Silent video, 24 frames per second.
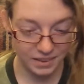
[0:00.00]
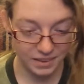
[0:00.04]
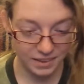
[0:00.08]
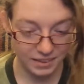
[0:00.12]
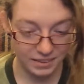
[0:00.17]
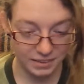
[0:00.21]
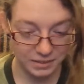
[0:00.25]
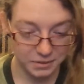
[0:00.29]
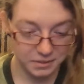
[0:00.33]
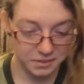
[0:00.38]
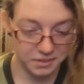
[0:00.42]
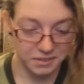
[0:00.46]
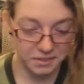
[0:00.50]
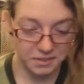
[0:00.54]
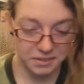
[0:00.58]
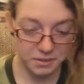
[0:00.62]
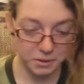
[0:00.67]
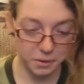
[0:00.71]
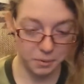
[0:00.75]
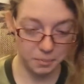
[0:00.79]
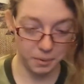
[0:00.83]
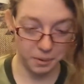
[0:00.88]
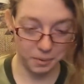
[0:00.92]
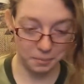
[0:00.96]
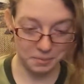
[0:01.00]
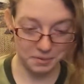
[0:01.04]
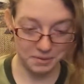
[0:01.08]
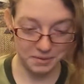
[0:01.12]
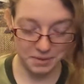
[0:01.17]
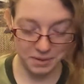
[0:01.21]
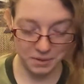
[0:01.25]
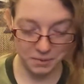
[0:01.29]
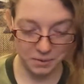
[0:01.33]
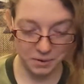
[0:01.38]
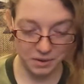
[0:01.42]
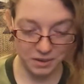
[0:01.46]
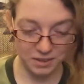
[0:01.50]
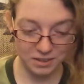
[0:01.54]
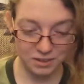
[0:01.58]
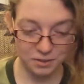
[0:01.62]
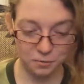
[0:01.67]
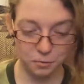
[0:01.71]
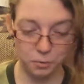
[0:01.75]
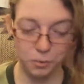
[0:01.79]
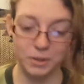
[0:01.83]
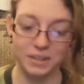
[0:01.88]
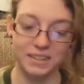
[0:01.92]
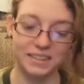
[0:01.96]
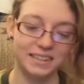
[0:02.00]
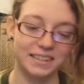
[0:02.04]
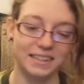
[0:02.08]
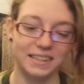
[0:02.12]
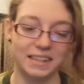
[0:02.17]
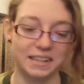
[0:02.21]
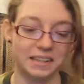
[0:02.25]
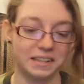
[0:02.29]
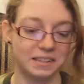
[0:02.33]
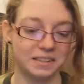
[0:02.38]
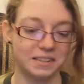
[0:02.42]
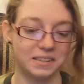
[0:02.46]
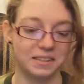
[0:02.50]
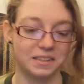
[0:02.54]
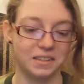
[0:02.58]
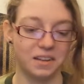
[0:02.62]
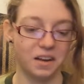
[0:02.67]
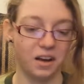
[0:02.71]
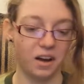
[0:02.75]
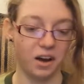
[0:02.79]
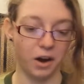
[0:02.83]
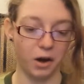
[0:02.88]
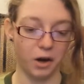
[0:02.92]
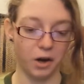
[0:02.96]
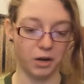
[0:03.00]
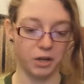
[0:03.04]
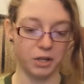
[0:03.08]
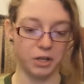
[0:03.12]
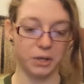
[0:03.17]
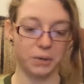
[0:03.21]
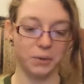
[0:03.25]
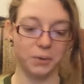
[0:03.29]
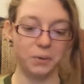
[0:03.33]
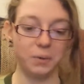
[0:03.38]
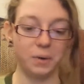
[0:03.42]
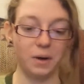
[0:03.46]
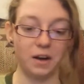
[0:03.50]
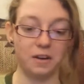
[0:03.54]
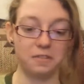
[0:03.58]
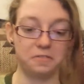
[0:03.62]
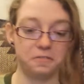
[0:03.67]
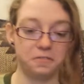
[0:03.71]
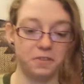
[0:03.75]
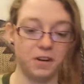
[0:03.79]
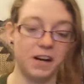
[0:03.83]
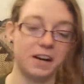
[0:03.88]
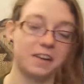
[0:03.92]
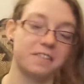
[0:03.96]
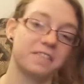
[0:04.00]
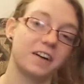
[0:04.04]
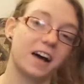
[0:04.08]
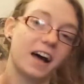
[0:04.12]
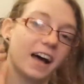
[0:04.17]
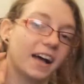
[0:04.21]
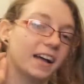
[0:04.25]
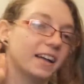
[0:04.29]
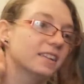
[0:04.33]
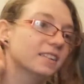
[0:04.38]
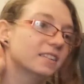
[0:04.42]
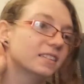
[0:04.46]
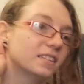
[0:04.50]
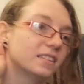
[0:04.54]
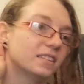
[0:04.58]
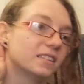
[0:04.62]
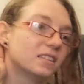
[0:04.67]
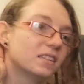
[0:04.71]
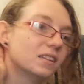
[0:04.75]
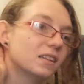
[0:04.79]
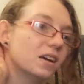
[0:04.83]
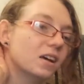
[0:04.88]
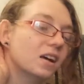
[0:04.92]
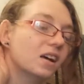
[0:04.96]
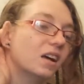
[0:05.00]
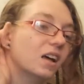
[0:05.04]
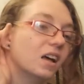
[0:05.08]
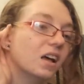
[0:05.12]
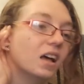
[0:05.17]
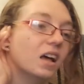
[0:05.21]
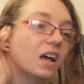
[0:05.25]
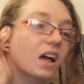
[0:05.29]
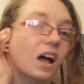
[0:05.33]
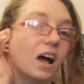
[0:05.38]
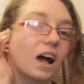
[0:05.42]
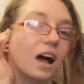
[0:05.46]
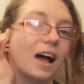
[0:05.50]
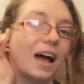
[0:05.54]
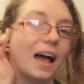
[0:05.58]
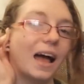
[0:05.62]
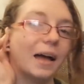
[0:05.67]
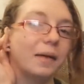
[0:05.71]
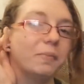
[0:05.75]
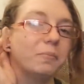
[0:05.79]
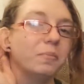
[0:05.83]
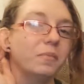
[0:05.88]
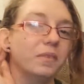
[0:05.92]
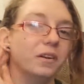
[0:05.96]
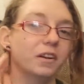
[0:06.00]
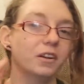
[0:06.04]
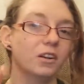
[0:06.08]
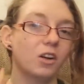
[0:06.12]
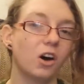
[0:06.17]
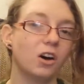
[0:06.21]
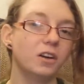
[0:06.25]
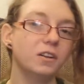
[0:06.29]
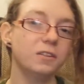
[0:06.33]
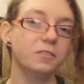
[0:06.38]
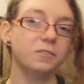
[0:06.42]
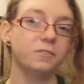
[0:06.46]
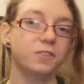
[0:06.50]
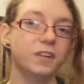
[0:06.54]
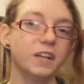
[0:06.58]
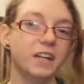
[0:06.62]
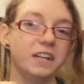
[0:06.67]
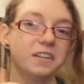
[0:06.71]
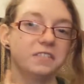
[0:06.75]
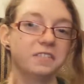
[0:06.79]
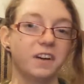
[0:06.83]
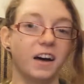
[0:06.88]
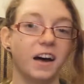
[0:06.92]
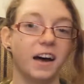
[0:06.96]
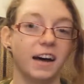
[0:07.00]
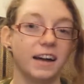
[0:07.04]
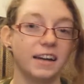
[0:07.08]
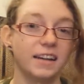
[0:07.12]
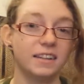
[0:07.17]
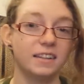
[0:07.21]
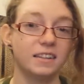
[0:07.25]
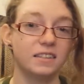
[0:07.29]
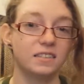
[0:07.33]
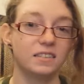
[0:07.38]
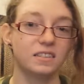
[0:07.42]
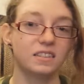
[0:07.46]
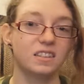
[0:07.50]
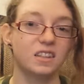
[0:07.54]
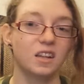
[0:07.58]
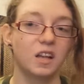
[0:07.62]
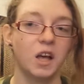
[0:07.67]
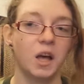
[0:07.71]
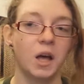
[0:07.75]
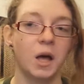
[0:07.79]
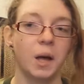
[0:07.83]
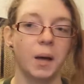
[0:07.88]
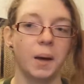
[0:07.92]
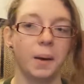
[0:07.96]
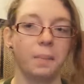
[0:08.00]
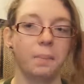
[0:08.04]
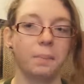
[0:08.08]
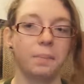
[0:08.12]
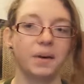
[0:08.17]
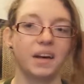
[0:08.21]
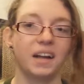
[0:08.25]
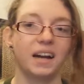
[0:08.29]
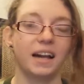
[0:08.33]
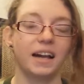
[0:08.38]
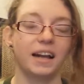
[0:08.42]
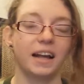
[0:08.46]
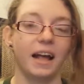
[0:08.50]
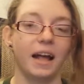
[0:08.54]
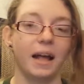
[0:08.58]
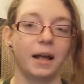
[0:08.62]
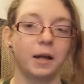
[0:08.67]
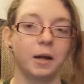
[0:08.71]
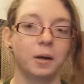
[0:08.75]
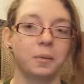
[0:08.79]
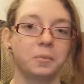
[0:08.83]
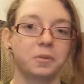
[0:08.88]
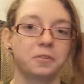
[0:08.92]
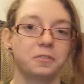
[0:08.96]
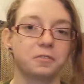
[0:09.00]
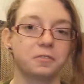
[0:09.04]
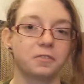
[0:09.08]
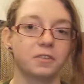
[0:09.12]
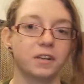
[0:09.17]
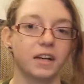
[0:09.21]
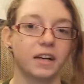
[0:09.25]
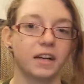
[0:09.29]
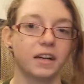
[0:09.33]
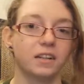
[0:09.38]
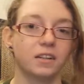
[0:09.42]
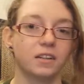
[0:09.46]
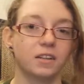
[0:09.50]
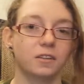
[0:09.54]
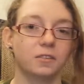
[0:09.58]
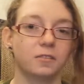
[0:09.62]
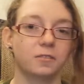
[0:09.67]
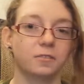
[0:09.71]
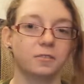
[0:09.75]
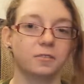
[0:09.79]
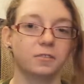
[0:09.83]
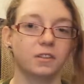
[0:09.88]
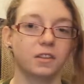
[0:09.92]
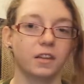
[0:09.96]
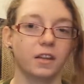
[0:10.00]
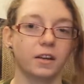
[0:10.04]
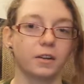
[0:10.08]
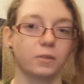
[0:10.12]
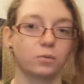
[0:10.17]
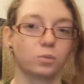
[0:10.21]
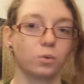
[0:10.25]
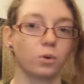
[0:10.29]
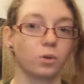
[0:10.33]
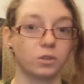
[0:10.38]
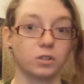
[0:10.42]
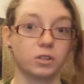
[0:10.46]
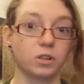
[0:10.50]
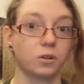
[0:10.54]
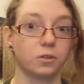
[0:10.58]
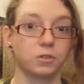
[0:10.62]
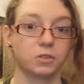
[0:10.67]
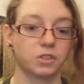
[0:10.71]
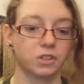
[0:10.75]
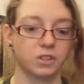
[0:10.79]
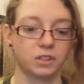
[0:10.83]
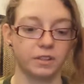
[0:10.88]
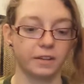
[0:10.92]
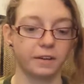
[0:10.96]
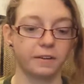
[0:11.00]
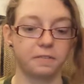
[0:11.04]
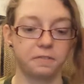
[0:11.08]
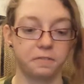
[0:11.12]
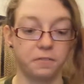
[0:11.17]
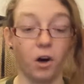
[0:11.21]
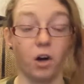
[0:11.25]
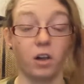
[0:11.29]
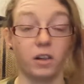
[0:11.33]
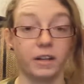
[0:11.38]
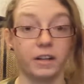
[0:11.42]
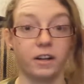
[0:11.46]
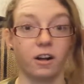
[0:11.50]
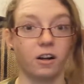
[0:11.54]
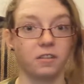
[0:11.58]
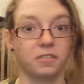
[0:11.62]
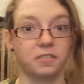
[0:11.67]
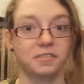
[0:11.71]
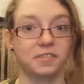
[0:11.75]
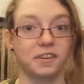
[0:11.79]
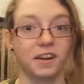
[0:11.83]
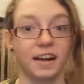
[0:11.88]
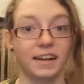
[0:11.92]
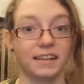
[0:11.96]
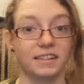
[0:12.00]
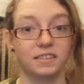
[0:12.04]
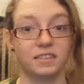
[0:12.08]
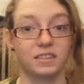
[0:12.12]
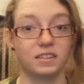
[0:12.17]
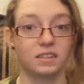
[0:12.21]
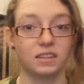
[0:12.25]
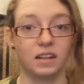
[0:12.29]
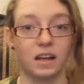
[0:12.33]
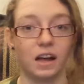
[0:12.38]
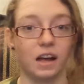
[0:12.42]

And those are the soap operas I watch. 46. Are you afraid of heights? I'm not afraid of heights, but I am afraid of like roller coasters, like falling off of heights.